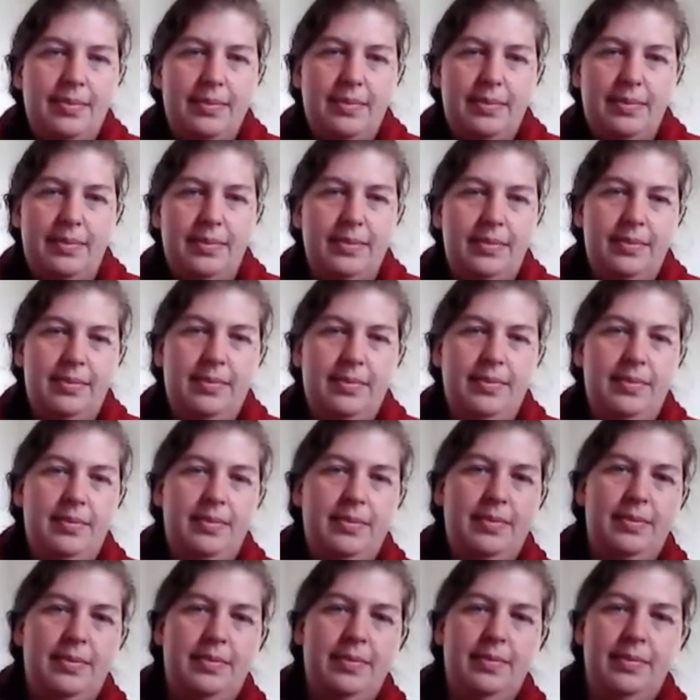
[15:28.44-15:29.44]

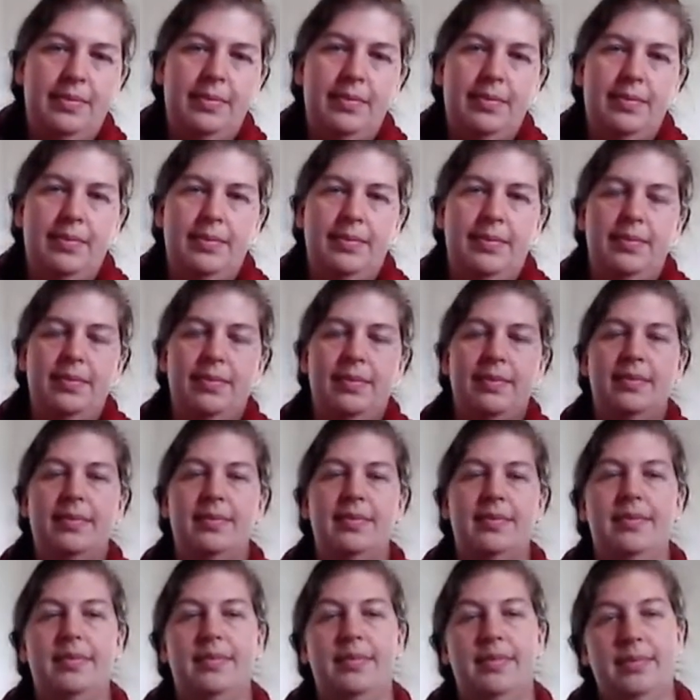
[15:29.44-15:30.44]

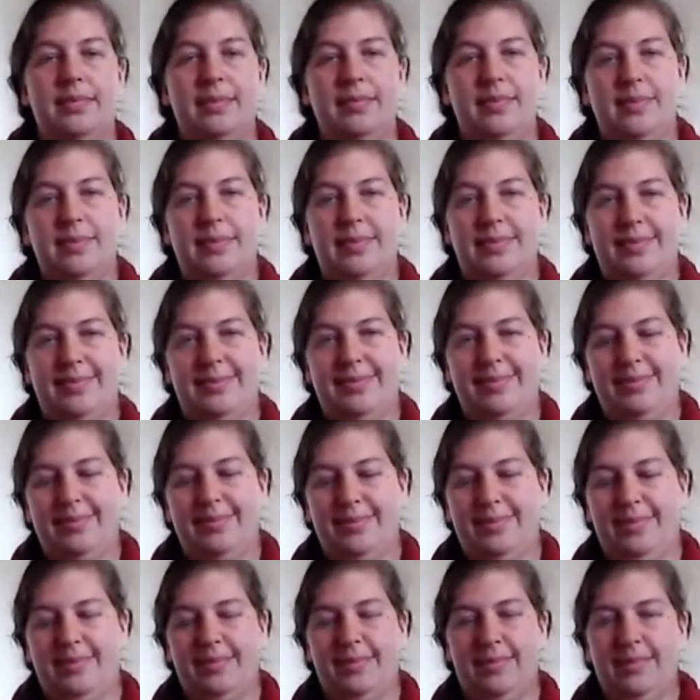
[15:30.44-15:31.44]

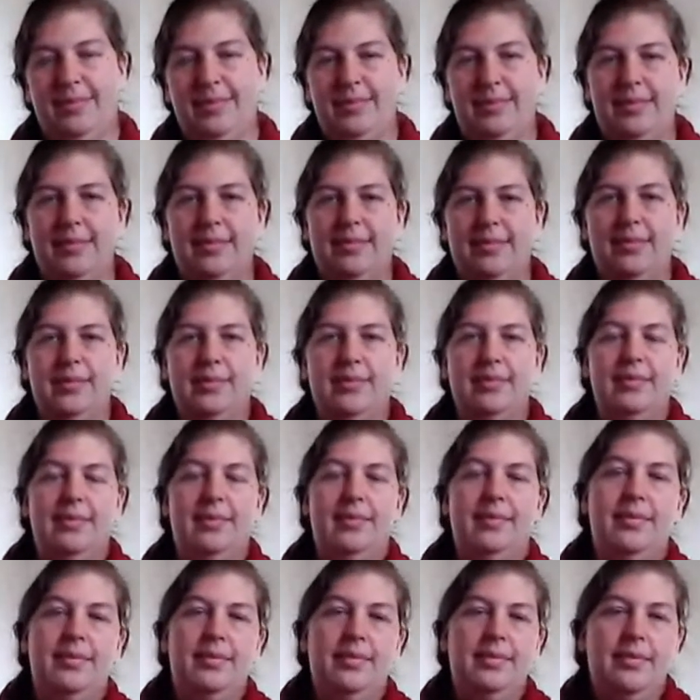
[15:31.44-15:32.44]

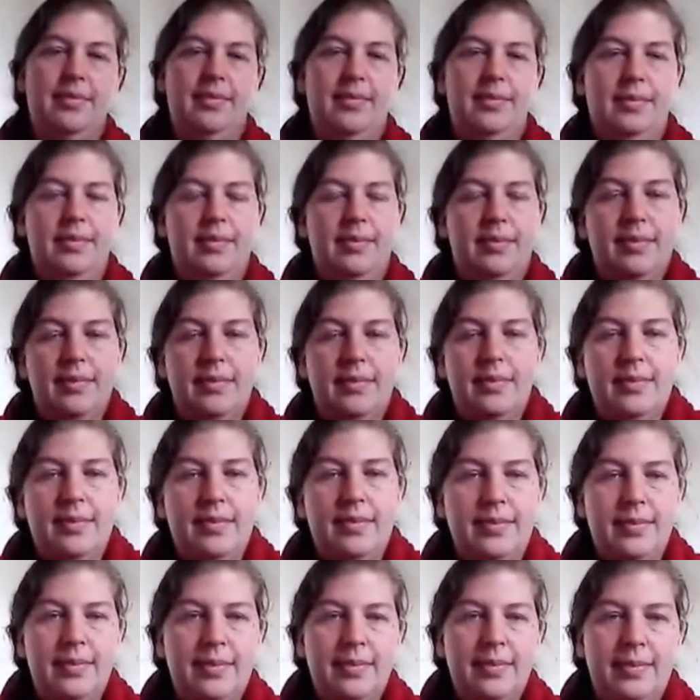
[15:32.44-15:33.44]

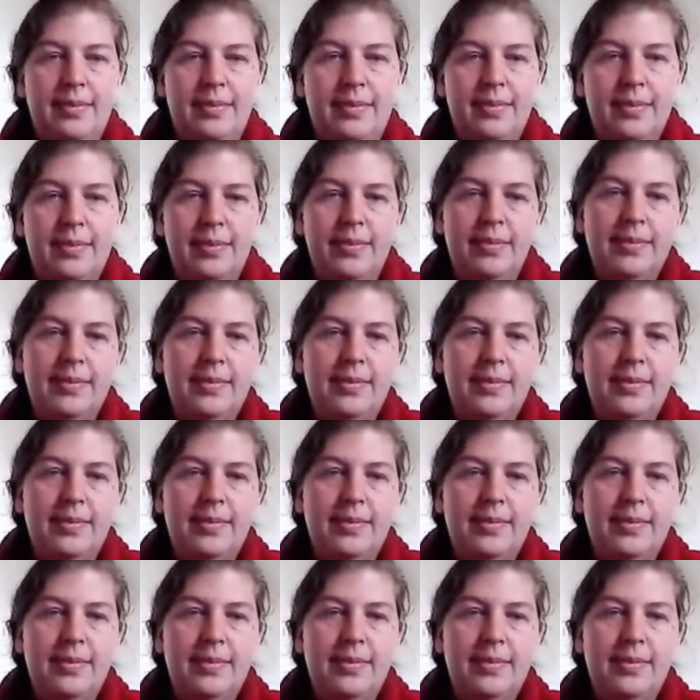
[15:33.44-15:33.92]
(not speaking)